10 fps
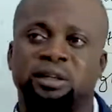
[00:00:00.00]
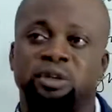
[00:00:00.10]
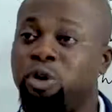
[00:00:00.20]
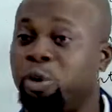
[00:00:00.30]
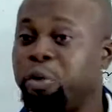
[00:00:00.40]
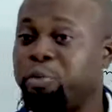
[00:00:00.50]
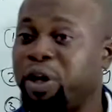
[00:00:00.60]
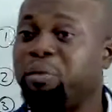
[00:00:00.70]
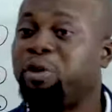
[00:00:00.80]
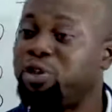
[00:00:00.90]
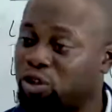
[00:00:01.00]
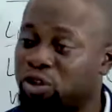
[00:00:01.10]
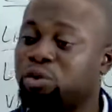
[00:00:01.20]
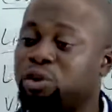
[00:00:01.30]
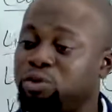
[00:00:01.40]
You're not prepared, but you
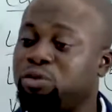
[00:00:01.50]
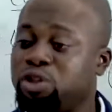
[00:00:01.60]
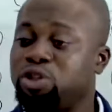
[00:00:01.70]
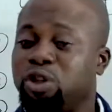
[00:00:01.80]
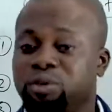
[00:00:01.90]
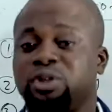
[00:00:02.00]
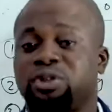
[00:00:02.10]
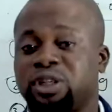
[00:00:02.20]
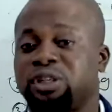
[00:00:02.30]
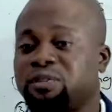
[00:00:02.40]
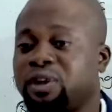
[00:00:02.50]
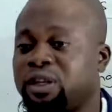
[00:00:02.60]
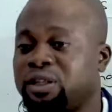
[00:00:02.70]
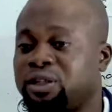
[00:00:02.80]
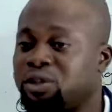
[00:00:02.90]
just want to do the job just to satisfy
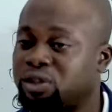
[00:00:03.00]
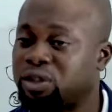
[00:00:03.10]
the